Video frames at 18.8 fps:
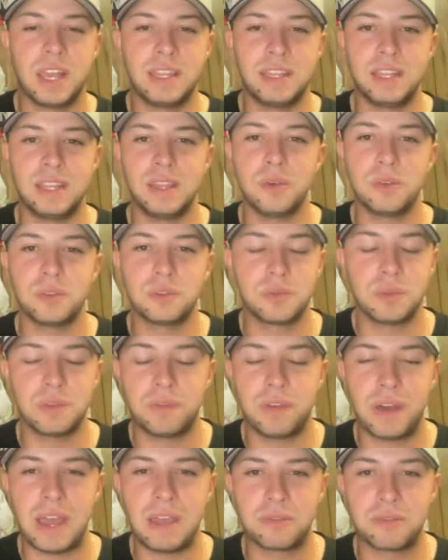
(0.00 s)
And then those were the
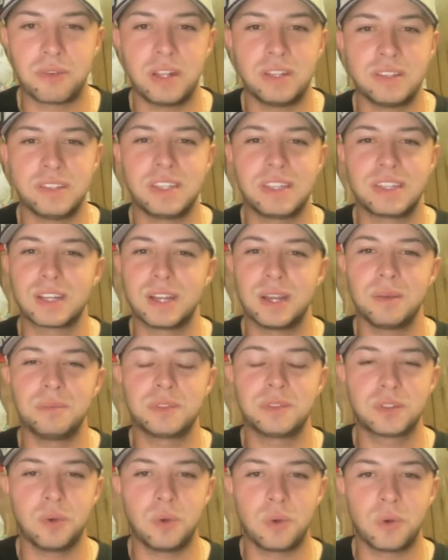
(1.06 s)
five runs that the
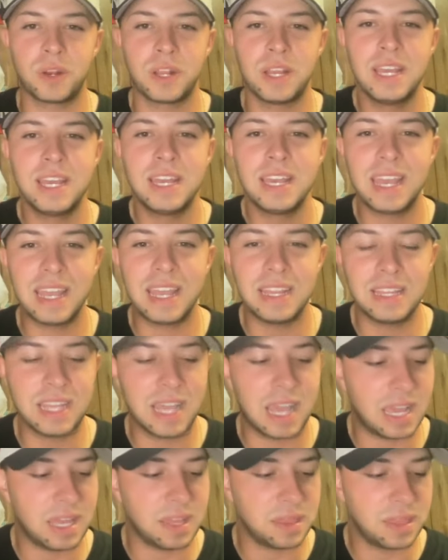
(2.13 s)
Cubs scored in the
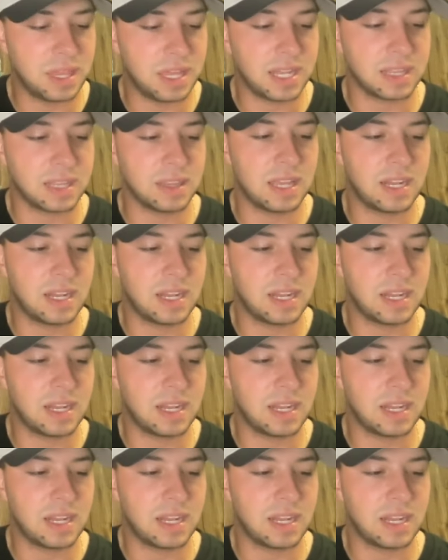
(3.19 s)
eighth inning.